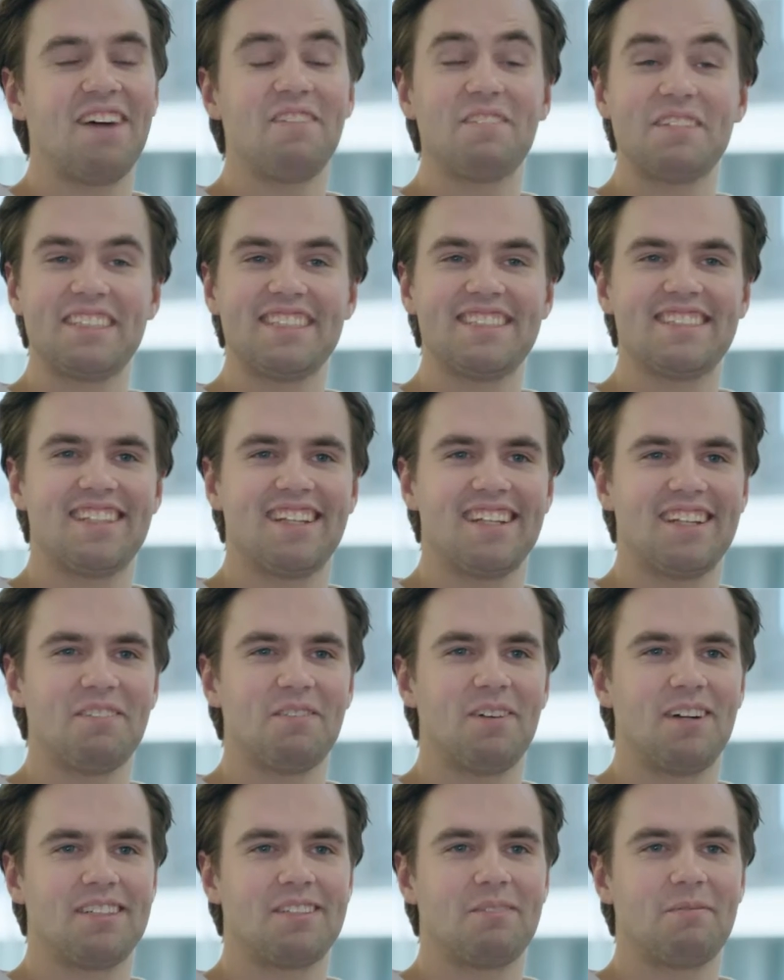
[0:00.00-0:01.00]
I went to study in
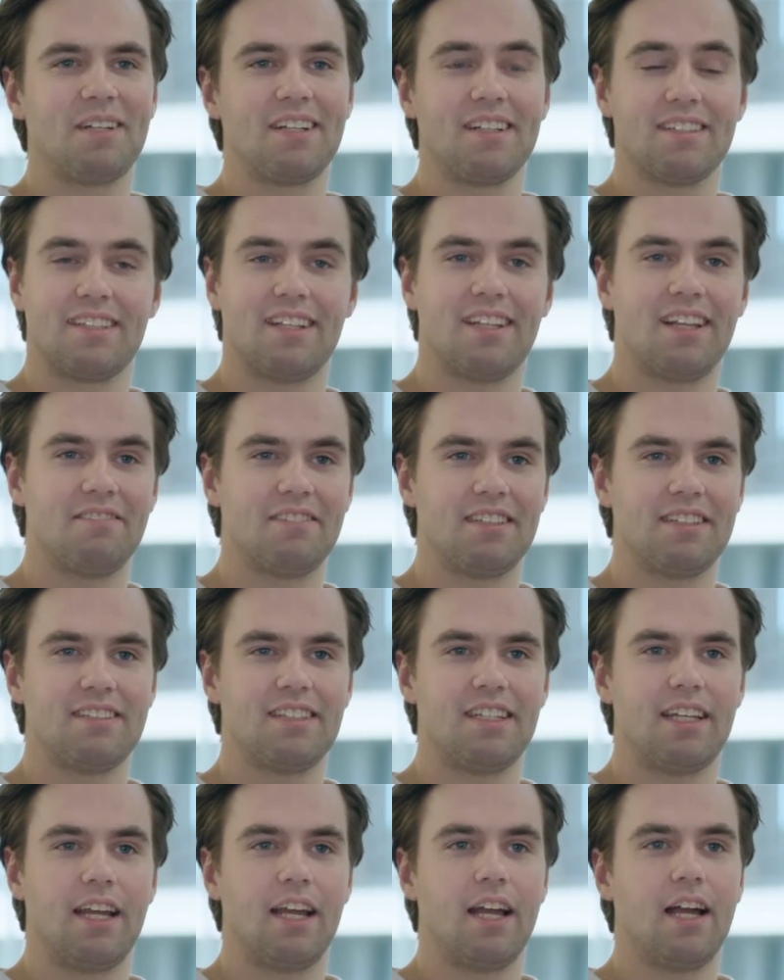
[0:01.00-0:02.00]
Warsaw because I love the
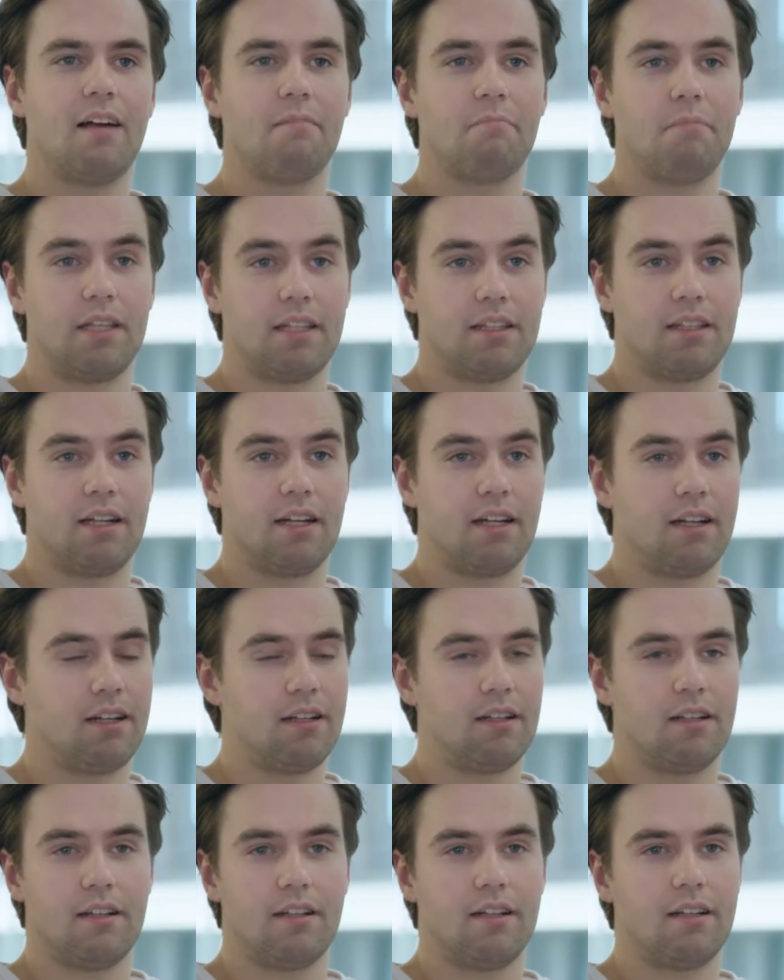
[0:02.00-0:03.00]
city. I've been there
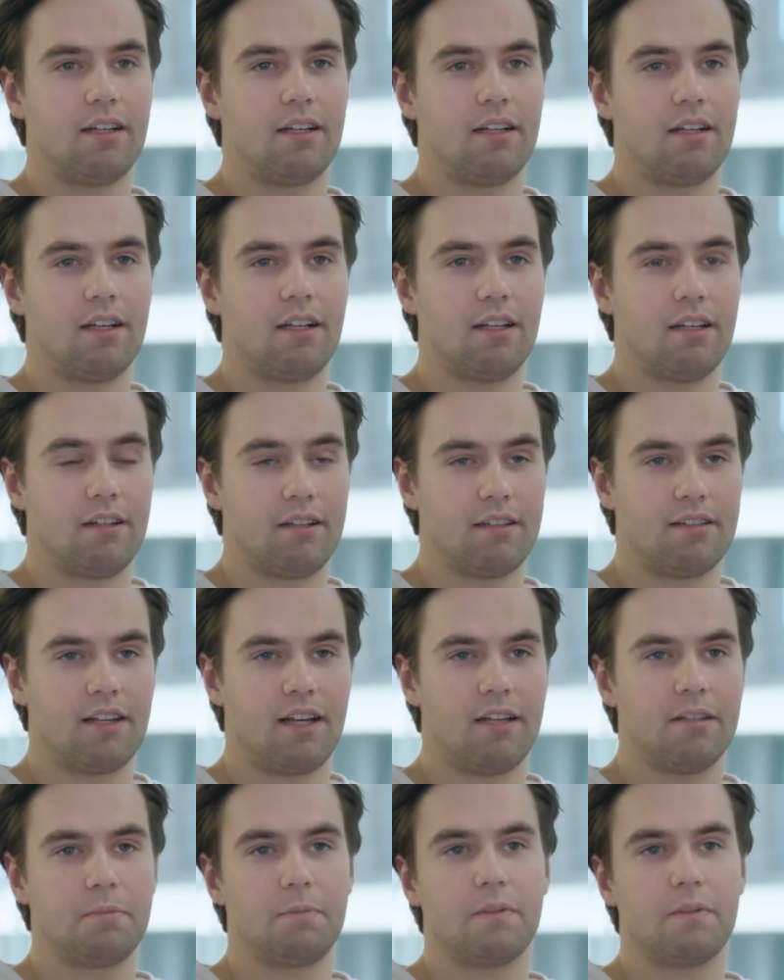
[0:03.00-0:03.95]
a lot of times